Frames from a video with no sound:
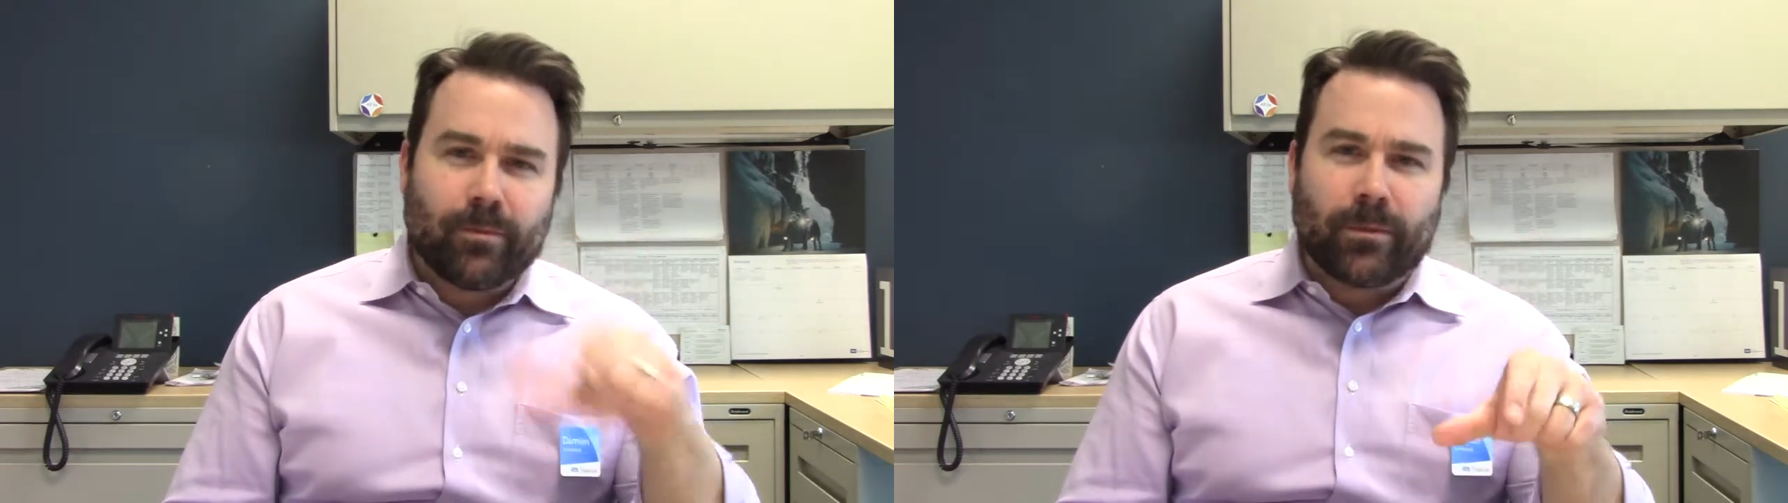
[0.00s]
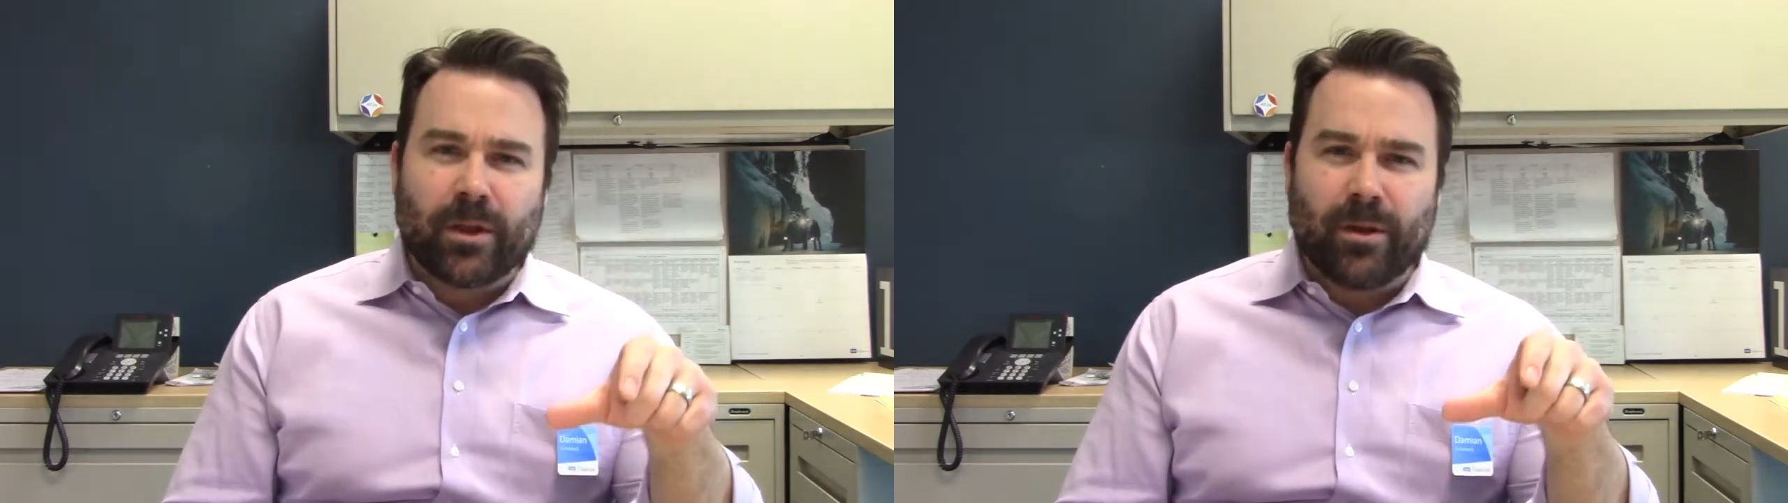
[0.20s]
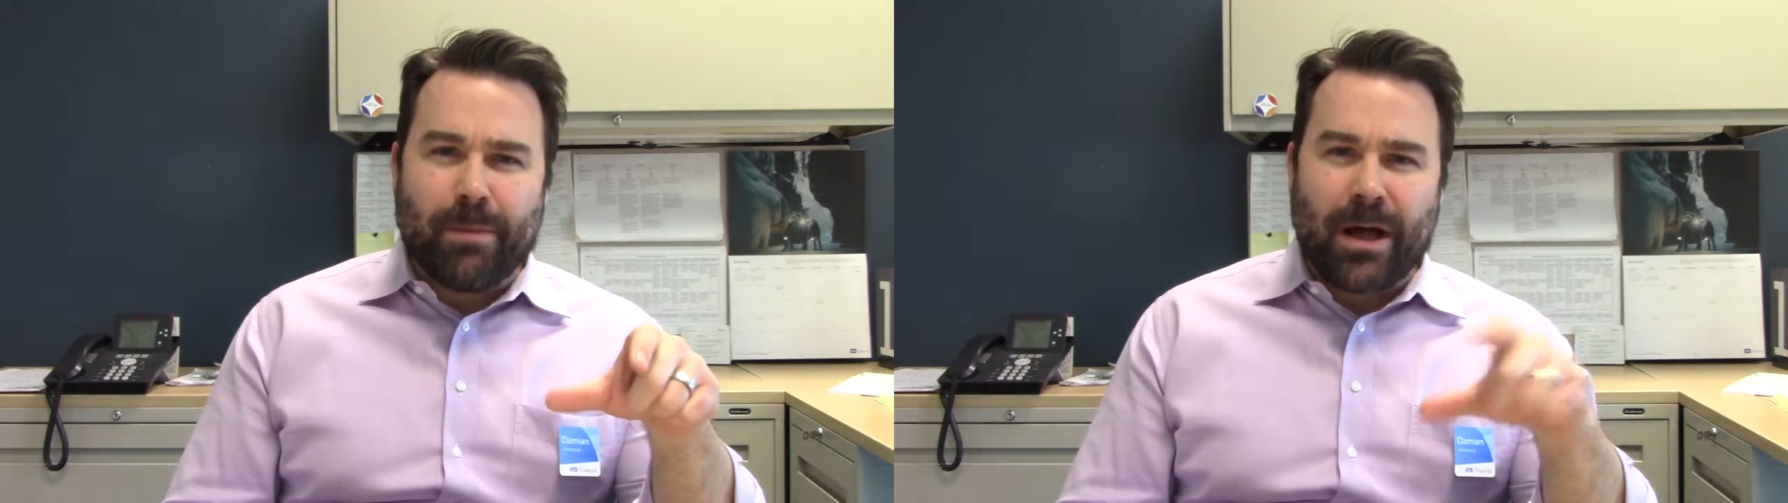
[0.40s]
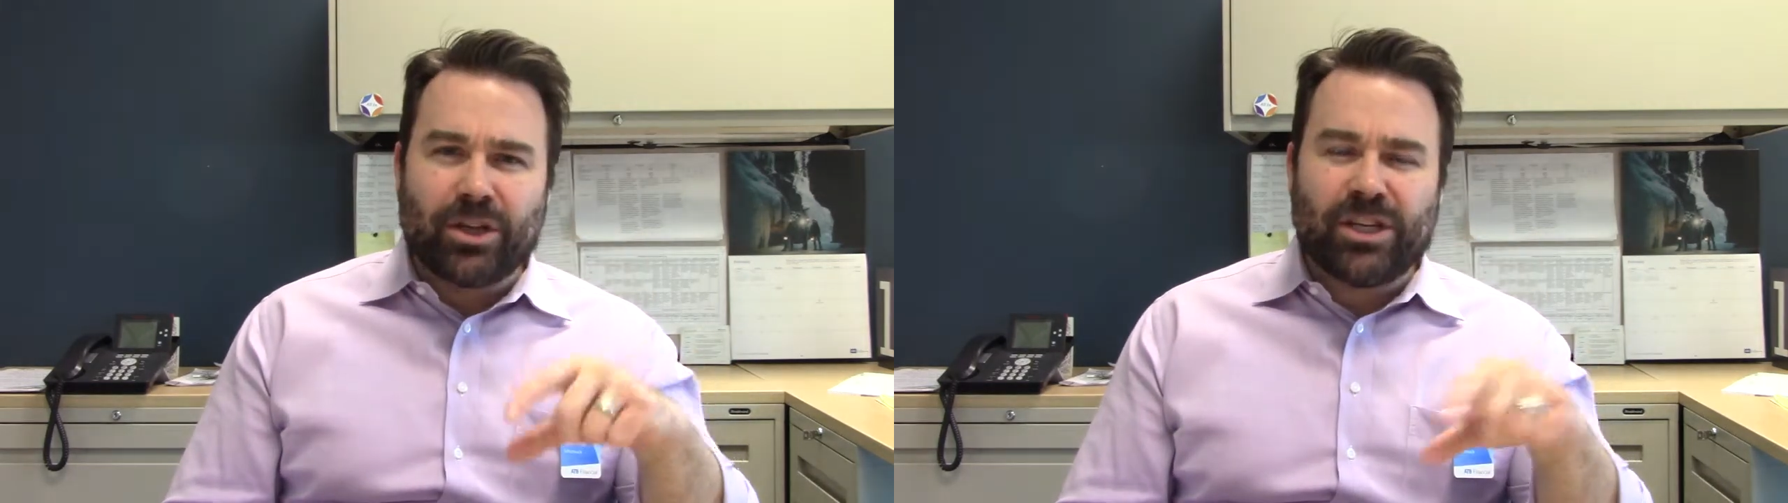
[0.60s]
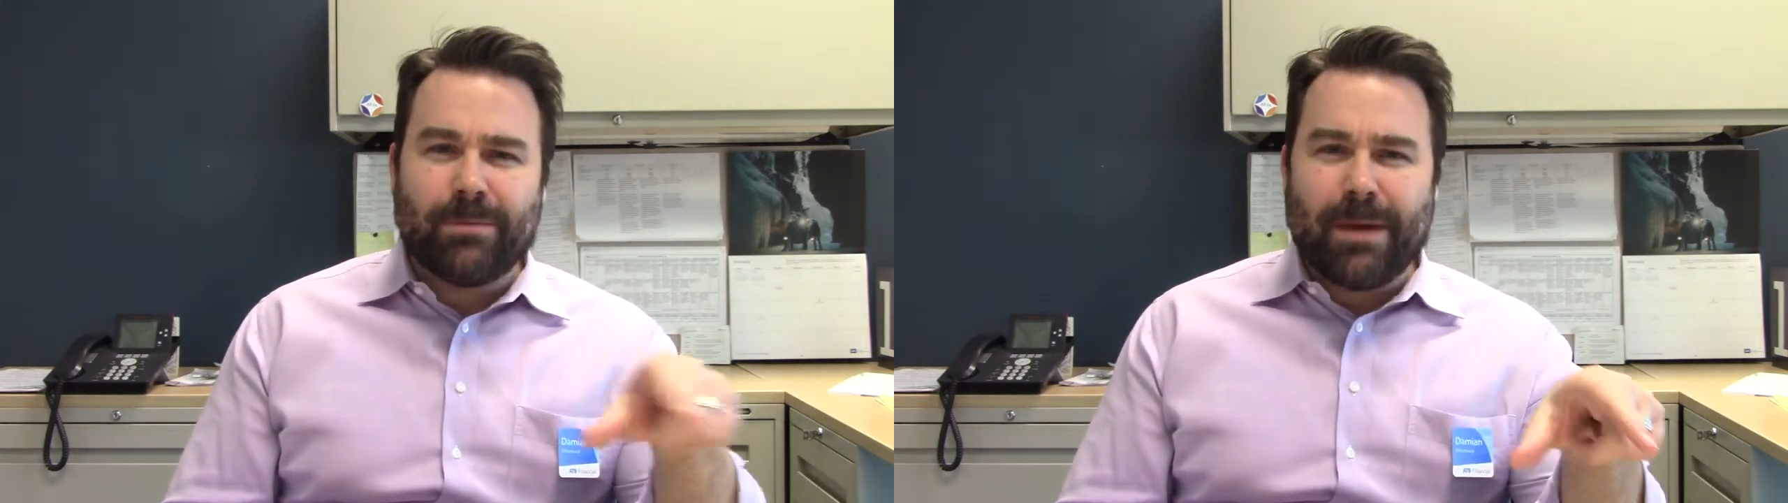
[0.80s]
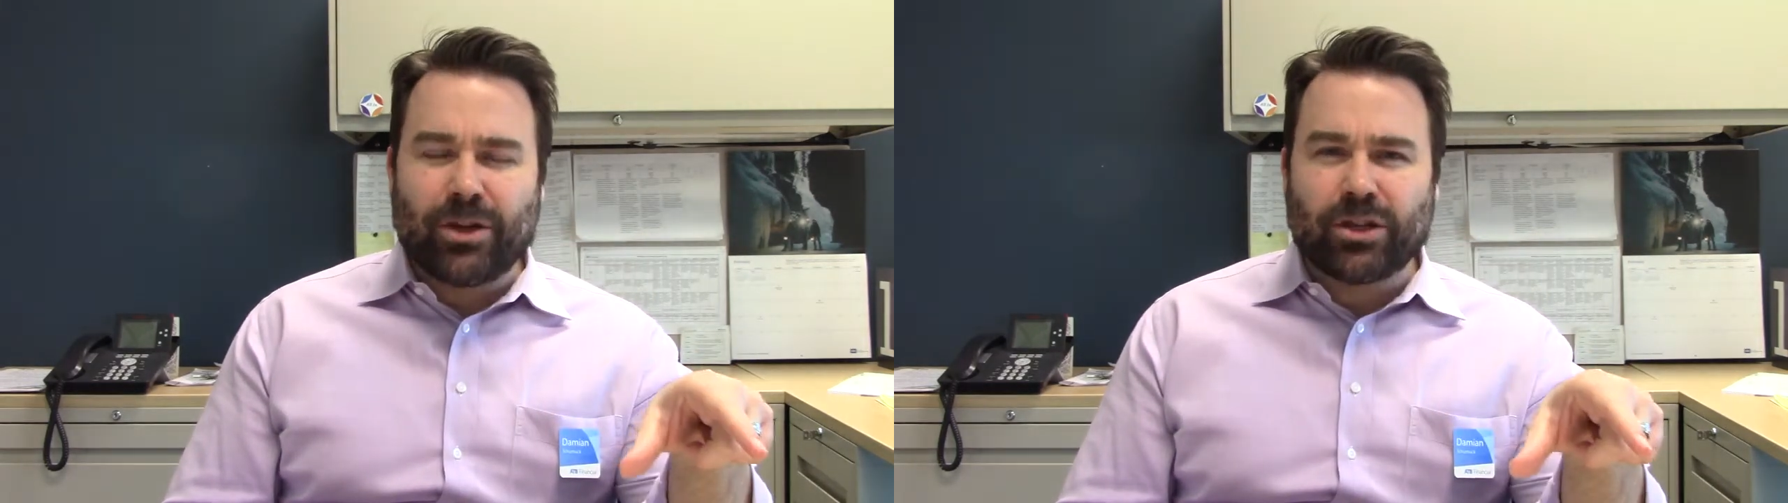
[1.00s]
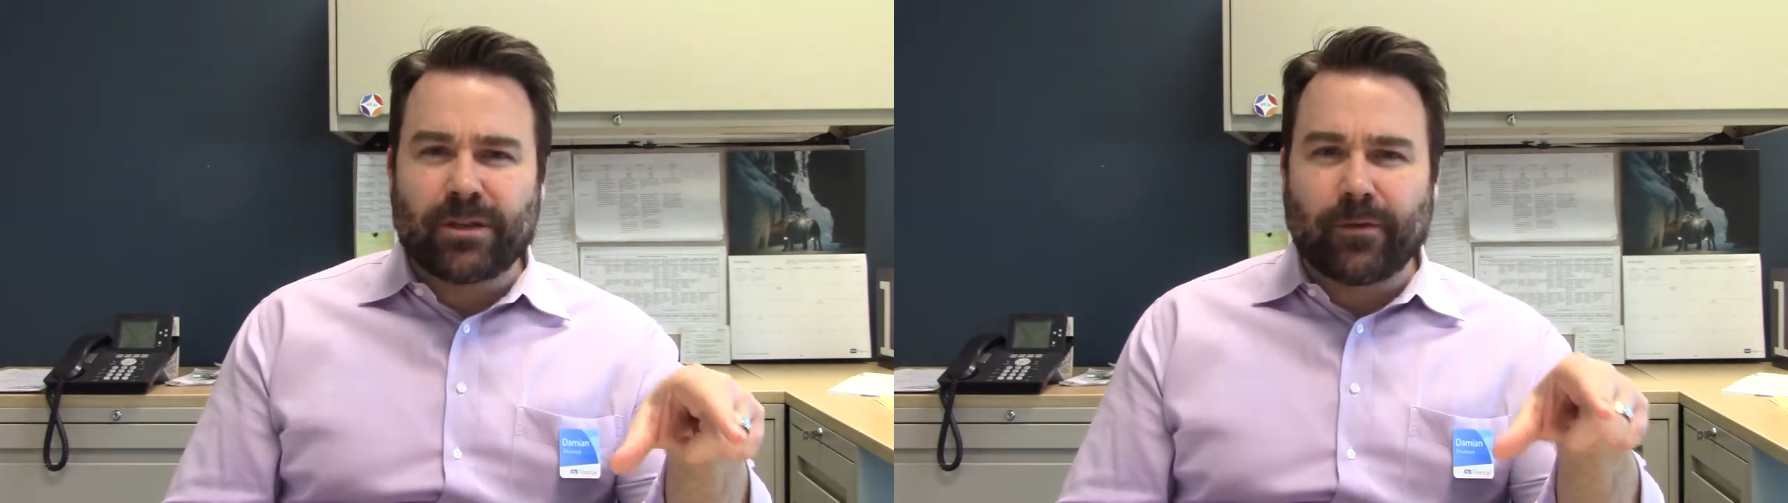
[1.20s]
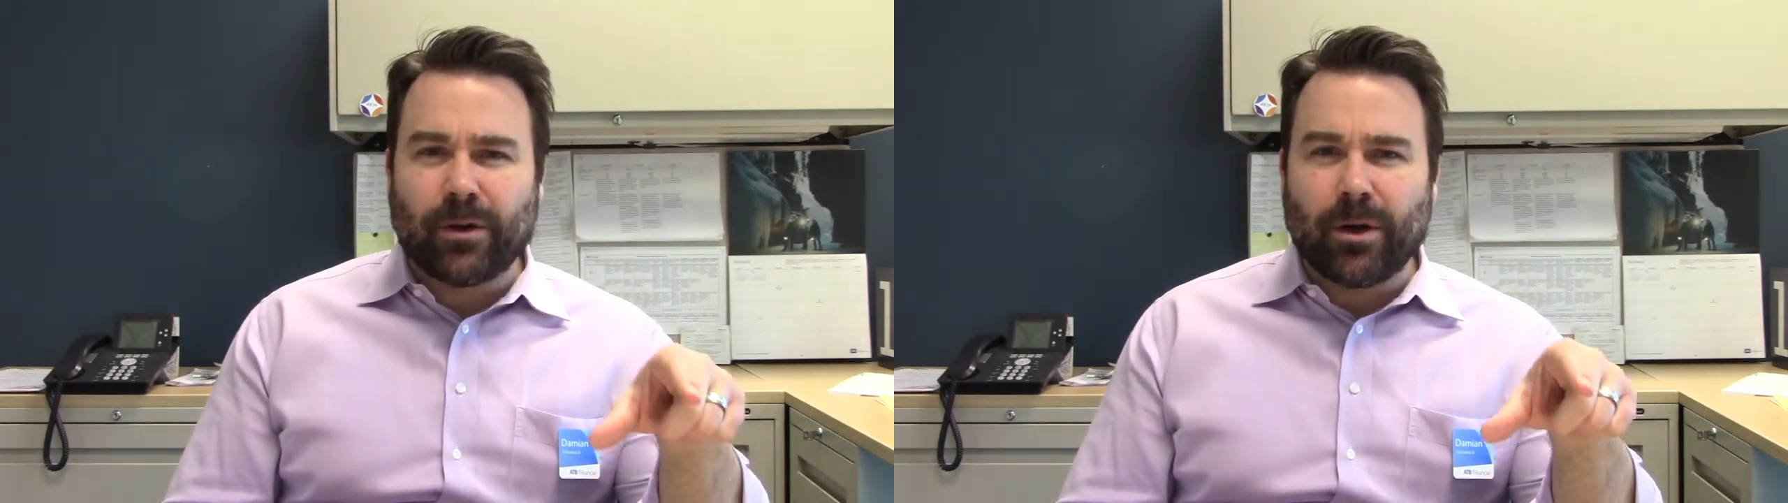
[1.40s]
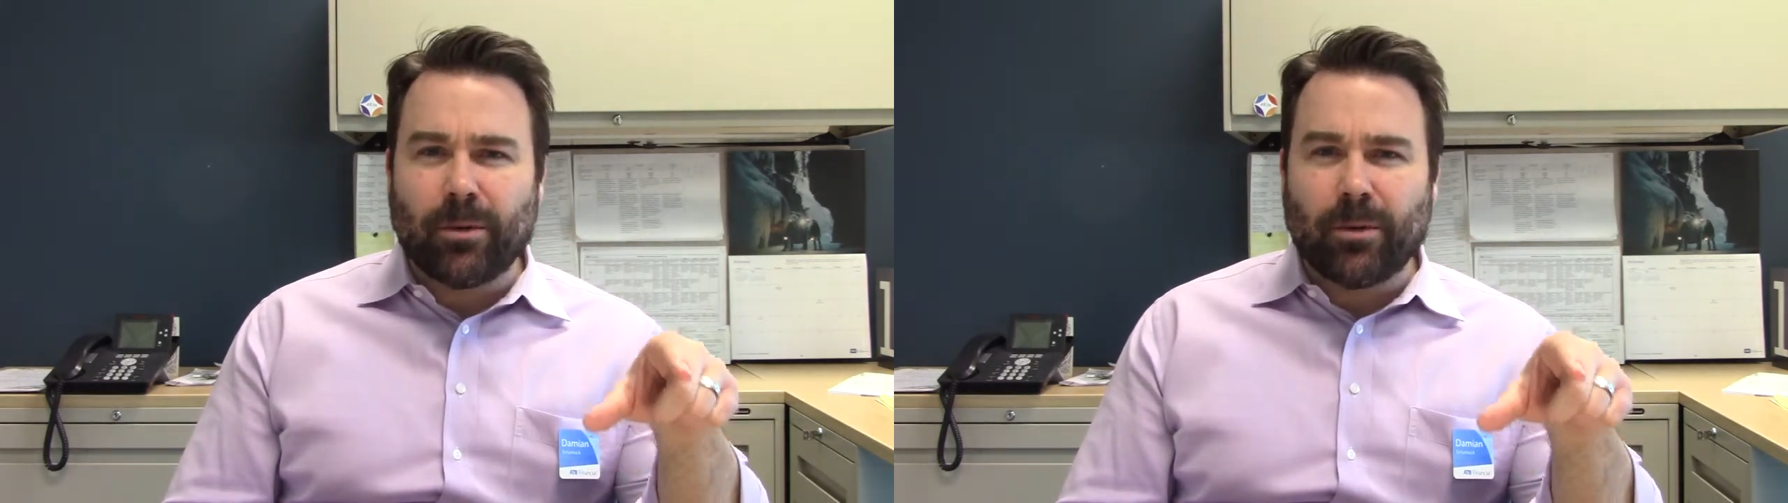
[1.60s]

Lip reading: The balance sheet metrics for